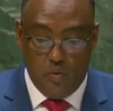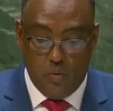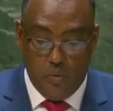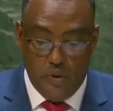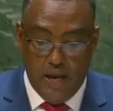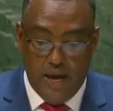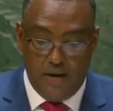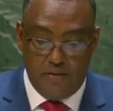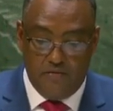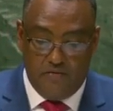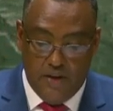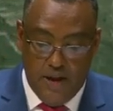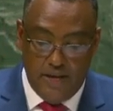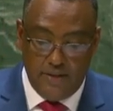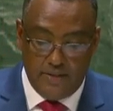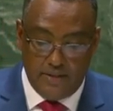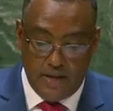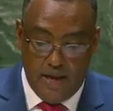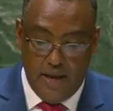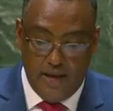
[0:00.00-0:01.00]
We
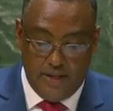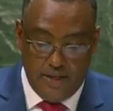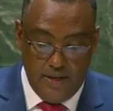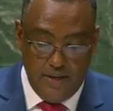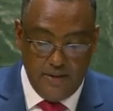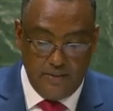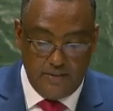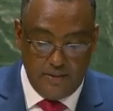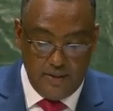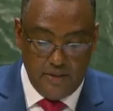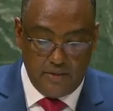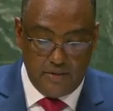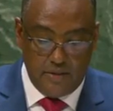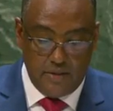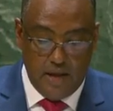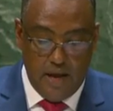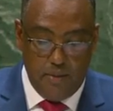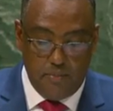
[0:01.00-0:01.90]
advise against its